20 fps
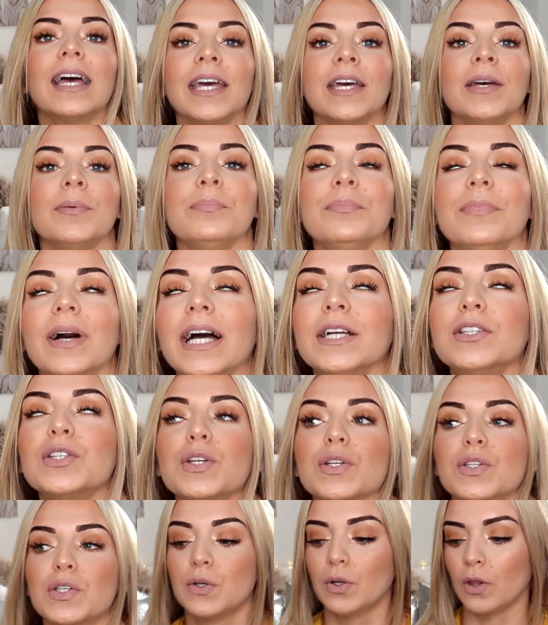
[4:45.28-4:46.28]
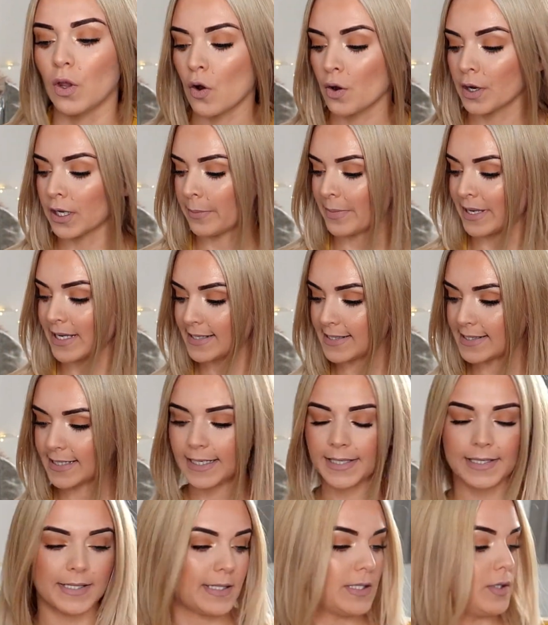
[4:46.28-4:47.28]
I took too long and I missed
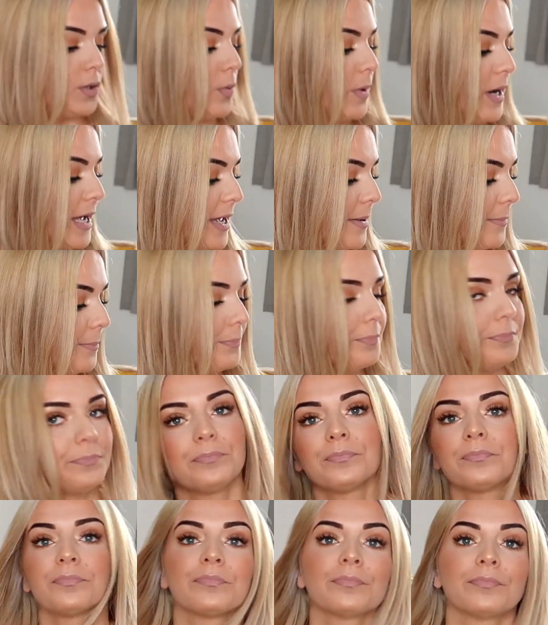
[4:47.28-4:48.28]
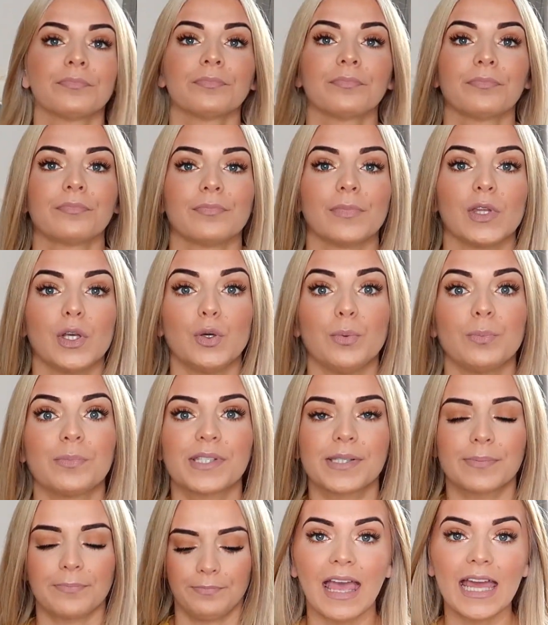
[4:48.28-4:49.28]
it, so
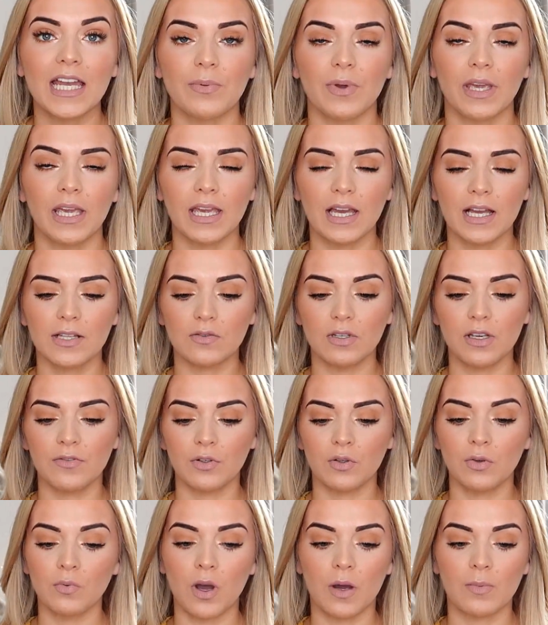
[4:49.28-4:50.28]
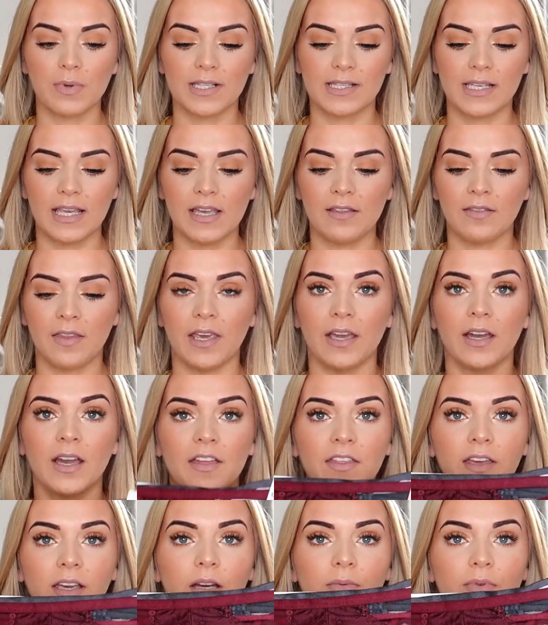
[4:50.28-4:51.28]
oops. Anyway, I don't even know what I was saying there.
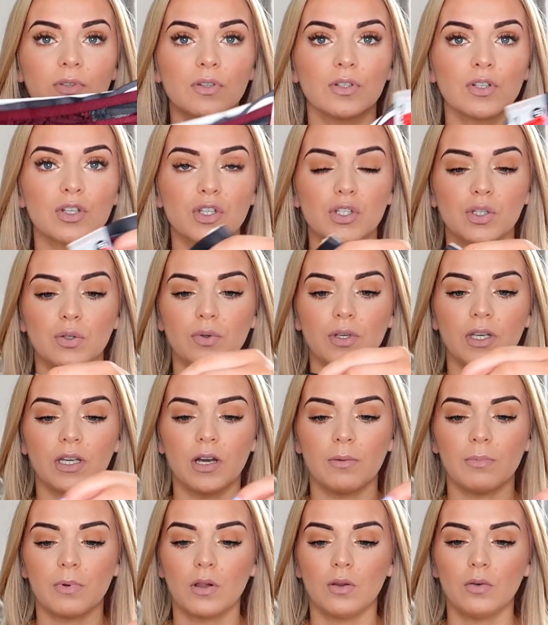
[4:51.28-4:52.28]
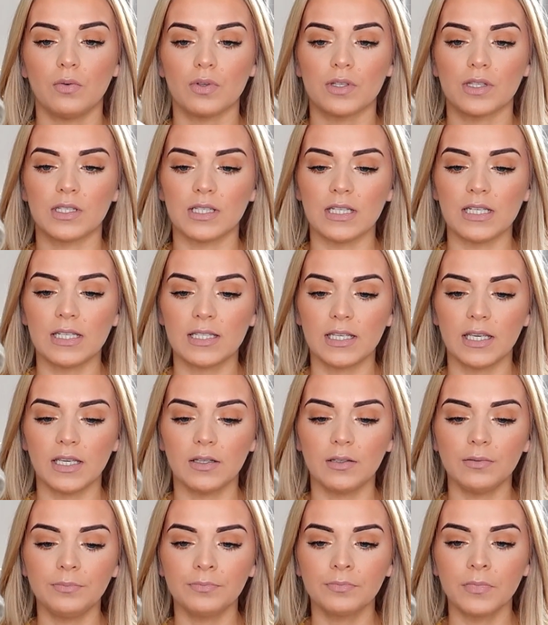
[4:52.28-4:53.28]
I think I was going to show you up close the
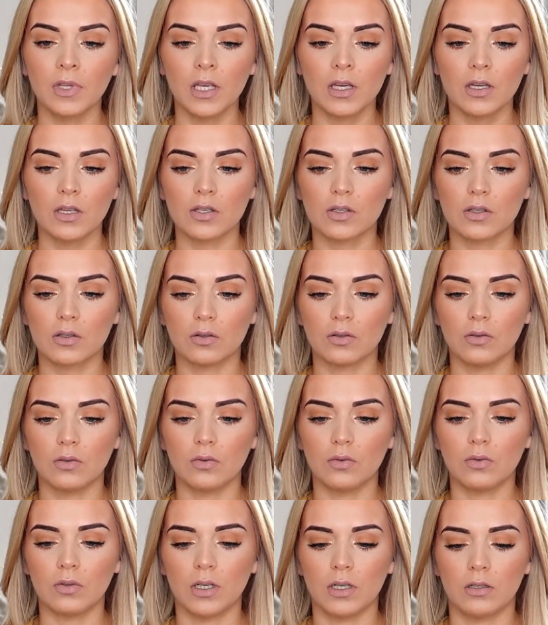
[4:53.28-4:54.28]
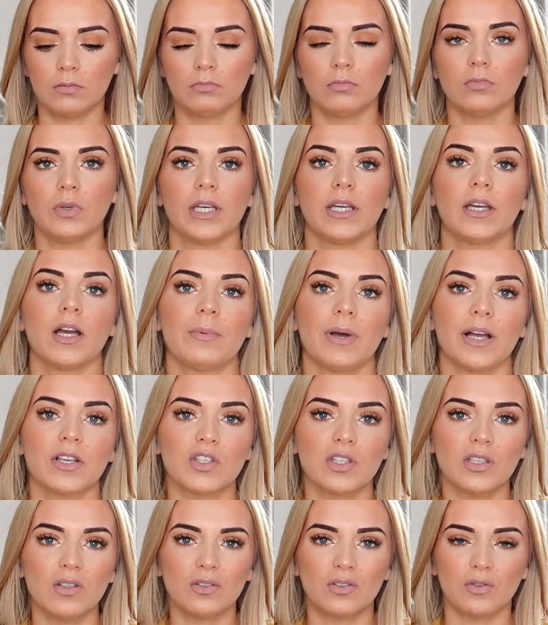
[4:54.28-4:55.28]
detail. So wait, I'm
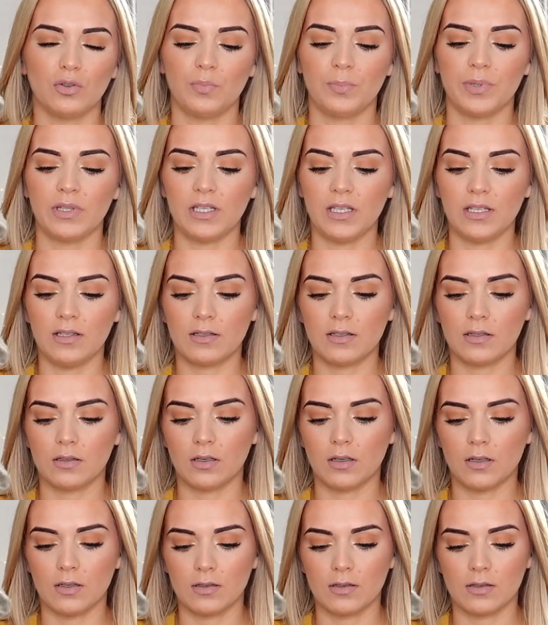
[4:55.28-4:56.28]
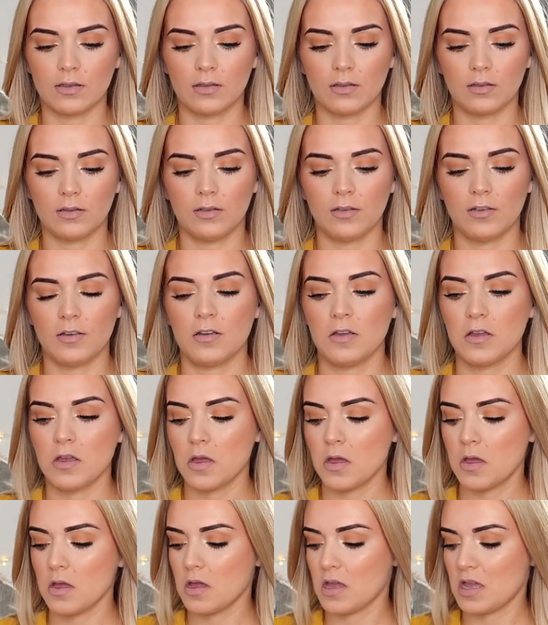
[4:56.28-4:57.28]
actually going to open these because
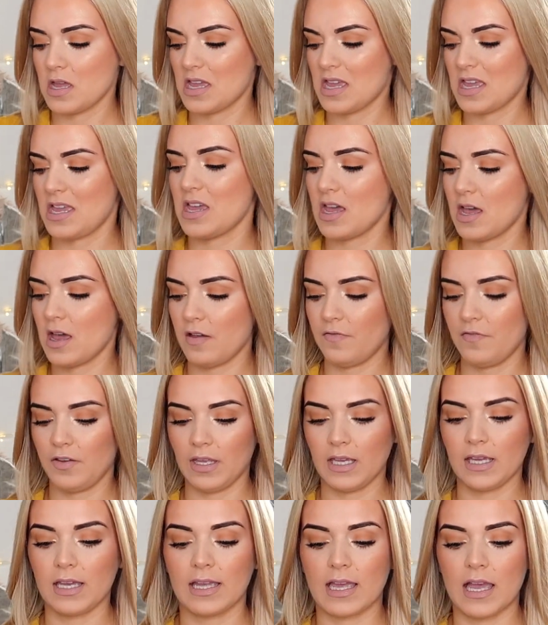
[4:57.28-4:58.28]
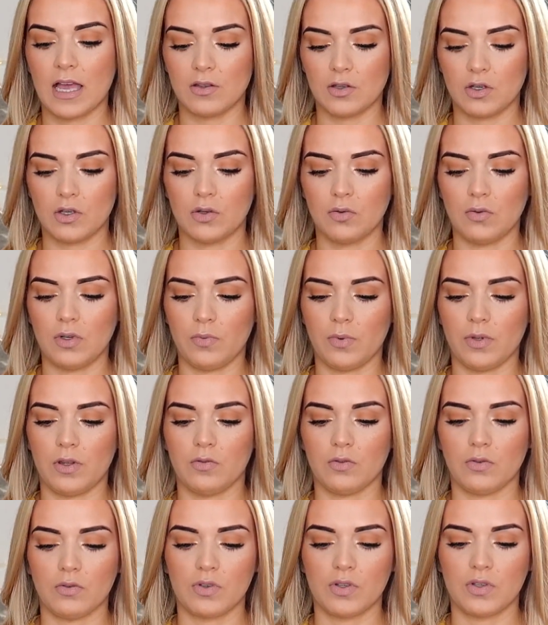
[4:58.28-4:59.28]
I feel like I can't show you when
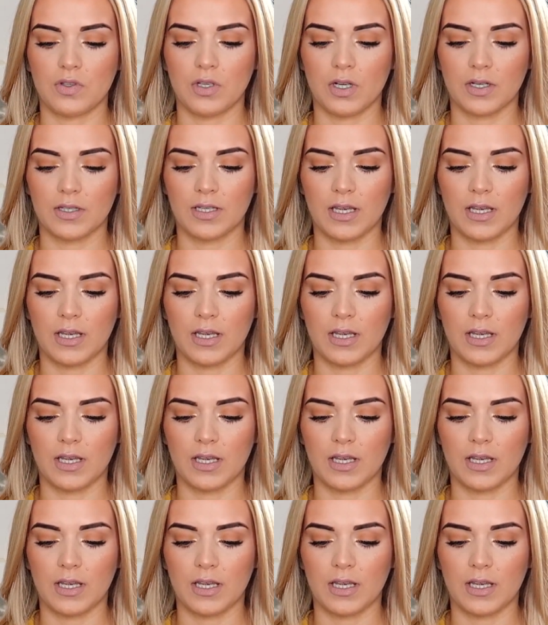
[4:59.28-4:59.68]
they're all stuck